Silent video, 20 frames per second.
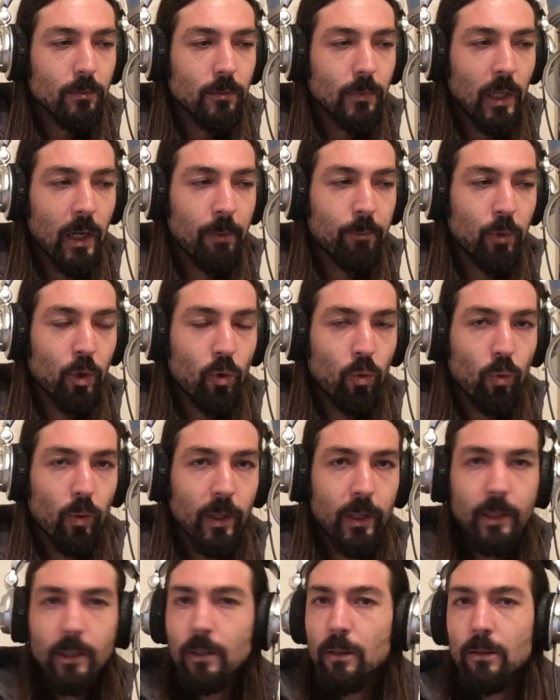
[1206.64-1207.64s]
I'm
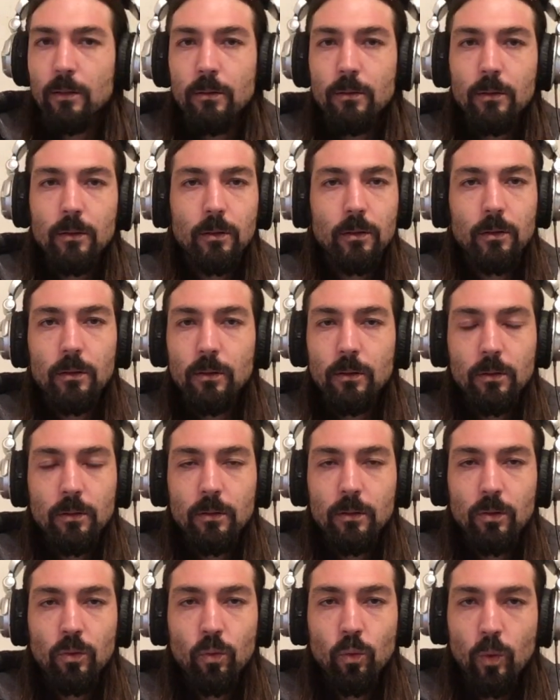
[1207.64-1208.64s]
quitting
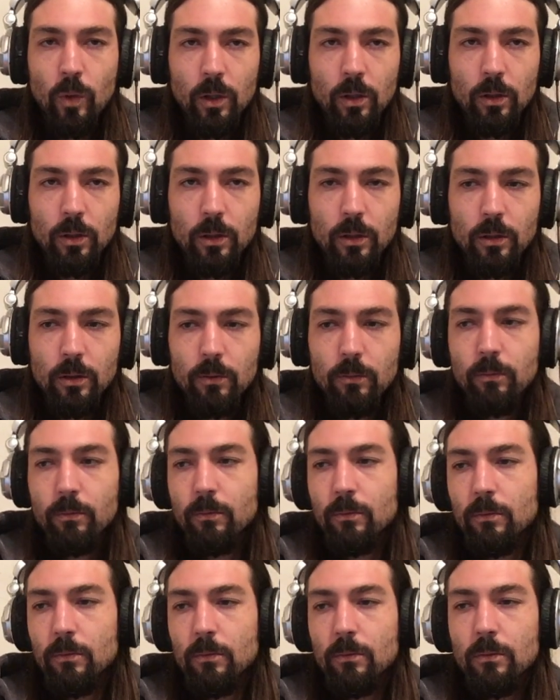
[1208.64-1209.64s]
work,
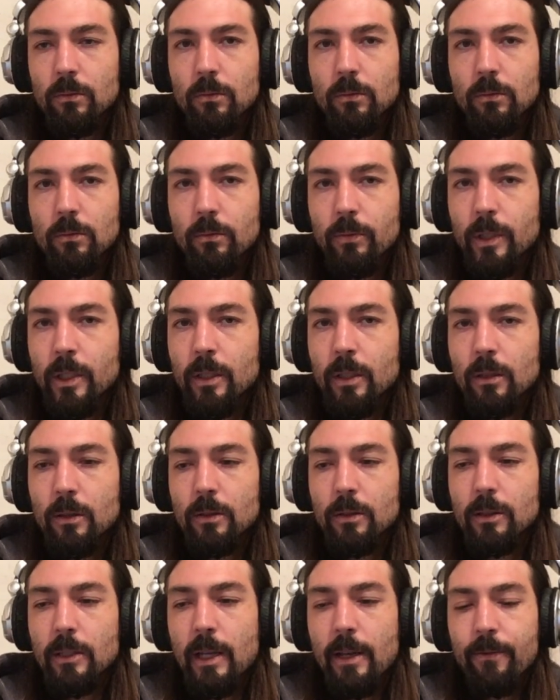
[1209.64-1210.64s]

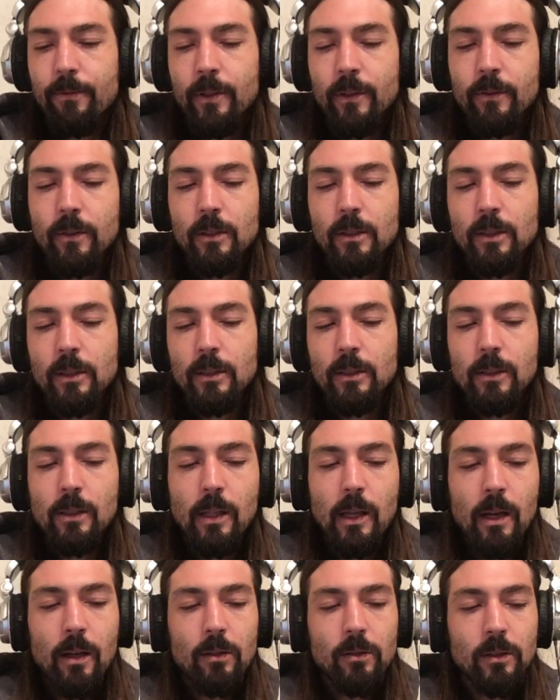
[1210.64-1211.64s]
because that 50,
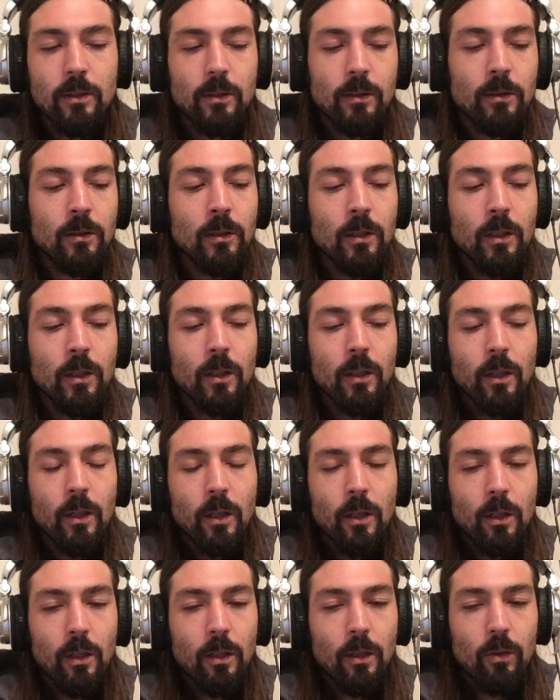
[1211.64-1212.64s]
60,000
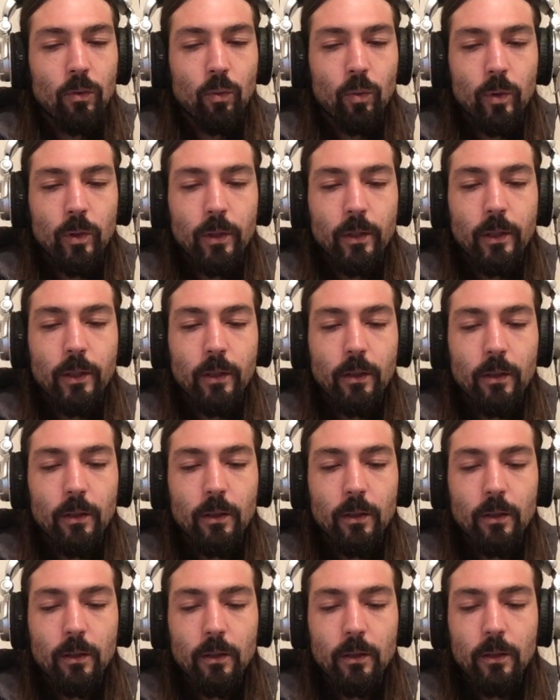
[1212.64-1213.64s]
would
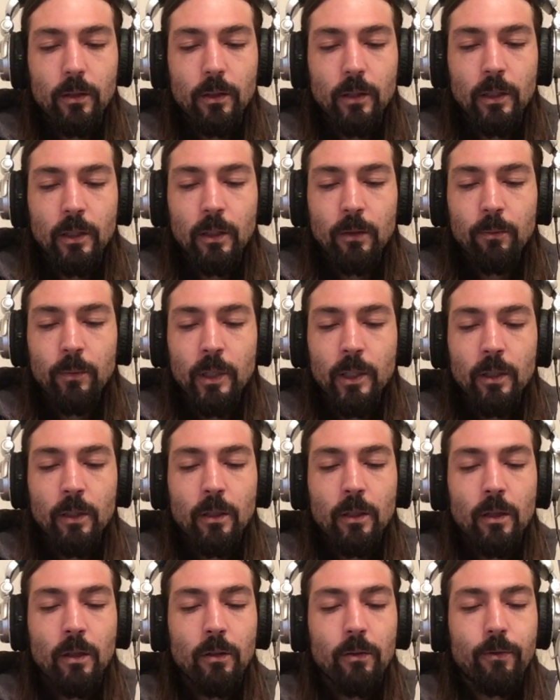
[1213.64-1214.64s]
get me
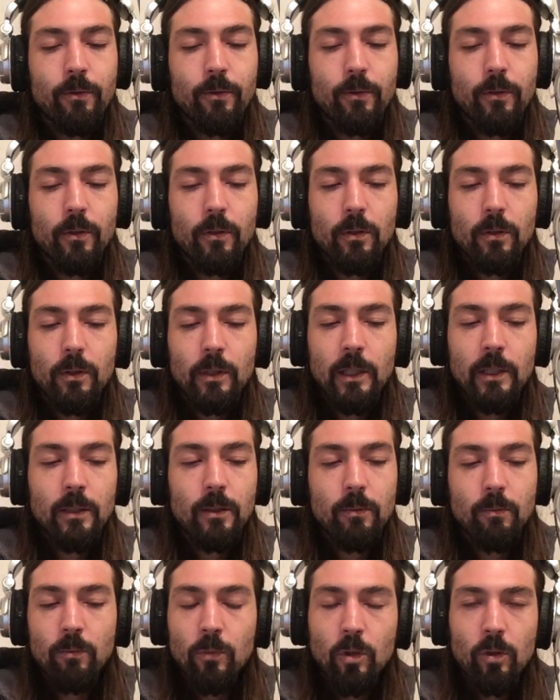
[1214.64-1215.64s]
enough. That's
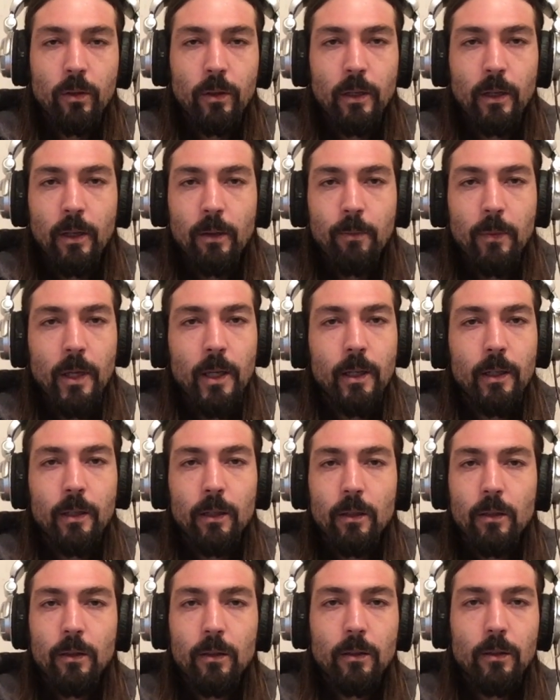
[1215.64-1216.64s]
more than I make
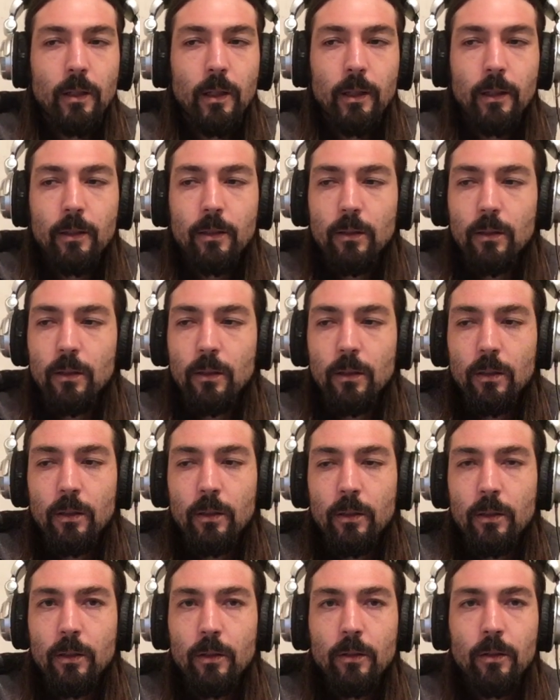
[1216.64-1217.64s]
in like a
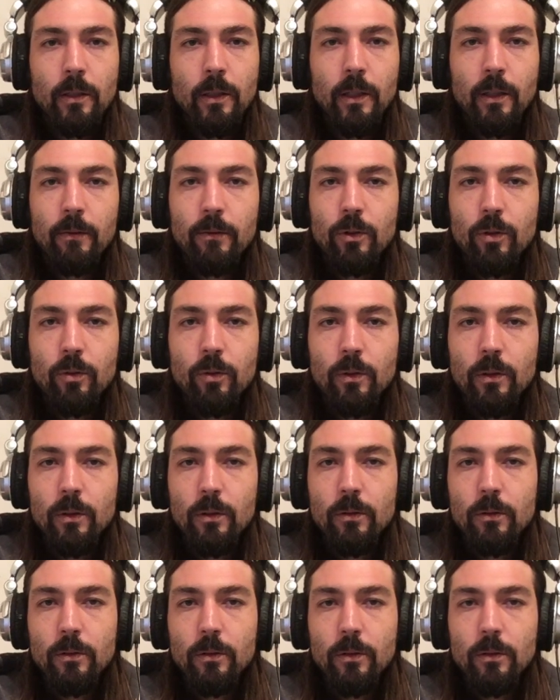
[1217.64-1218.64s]
year and a half, 2
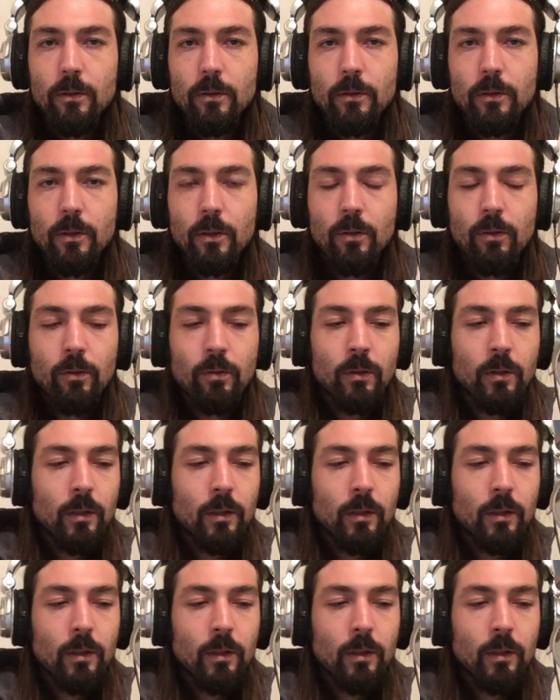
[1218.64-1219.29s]
years. So